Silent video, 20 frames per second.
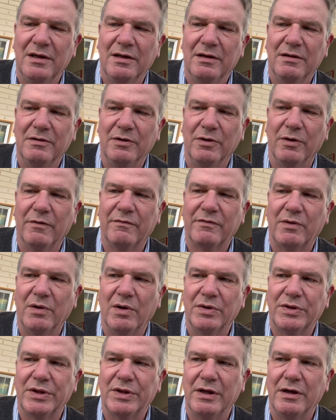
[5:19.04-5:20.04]
nerve
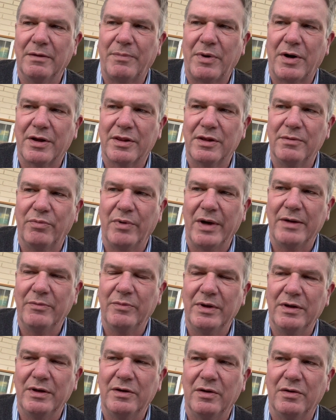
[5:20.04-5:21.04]
growth in a part of the brain
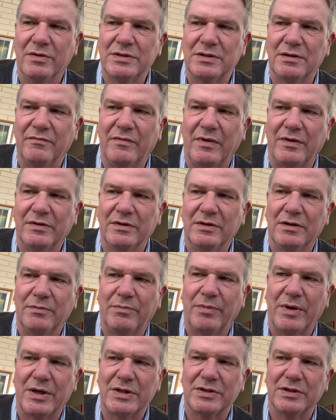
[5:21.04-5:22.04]
we know is involved in
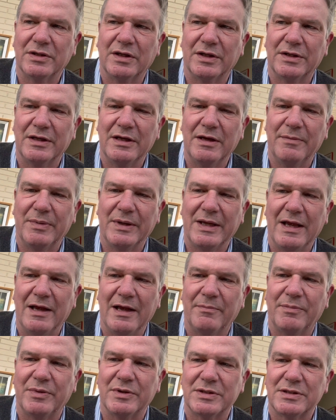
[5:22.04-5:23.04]
depression called the
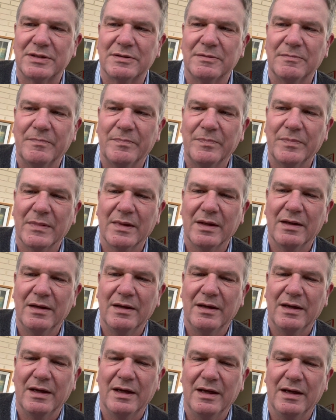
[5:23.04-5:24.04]
hippocampus.
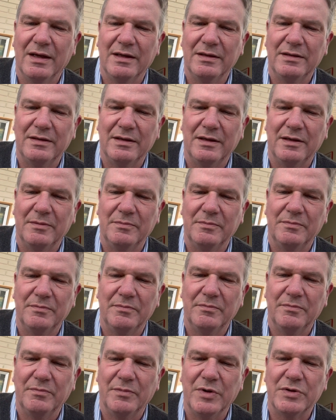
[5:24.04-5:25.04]
And
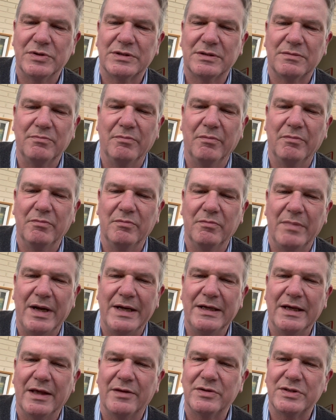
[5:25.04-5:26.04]
there's
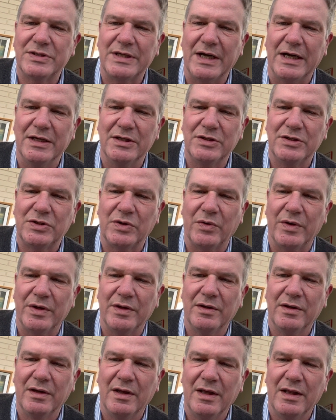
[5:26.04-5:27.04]
many other studies
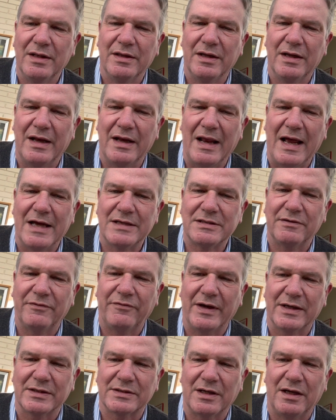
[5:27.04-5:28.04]
showing that it has
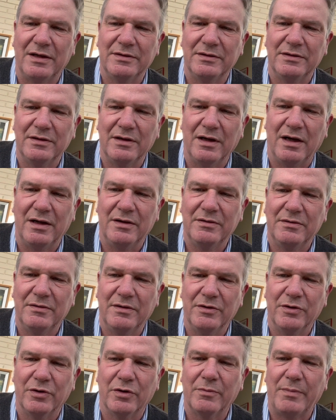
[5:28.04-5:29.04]
effects on
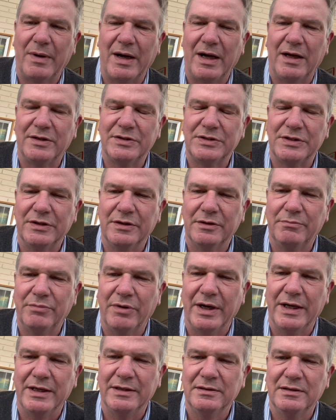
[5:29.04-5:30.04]
neurobiology in the
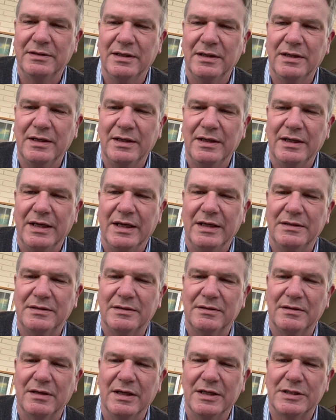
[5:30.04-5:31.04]
brain. It
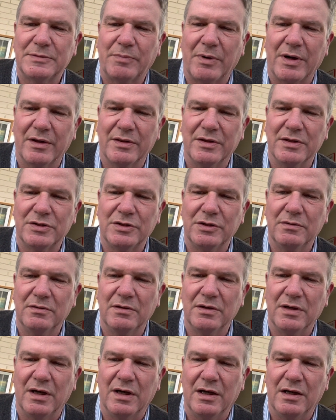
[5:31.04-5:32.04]
is part of this
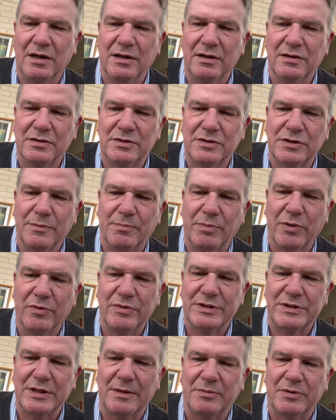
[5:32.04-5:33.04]

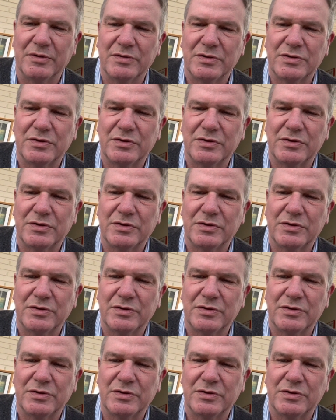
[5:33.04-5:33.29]
superreceptor